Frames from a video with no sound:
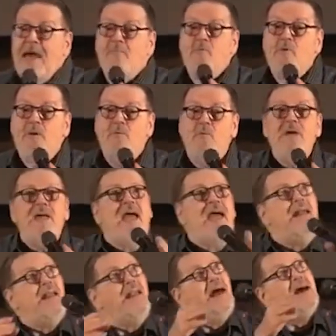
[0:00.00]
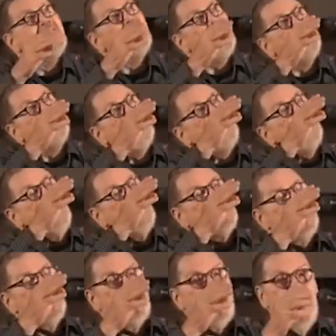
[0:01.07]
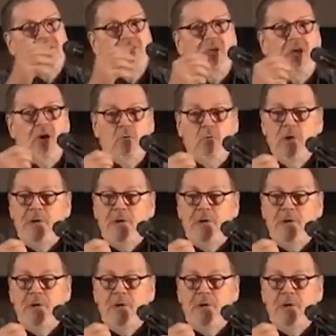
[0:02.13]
And when we analyzed ourselves against the giants,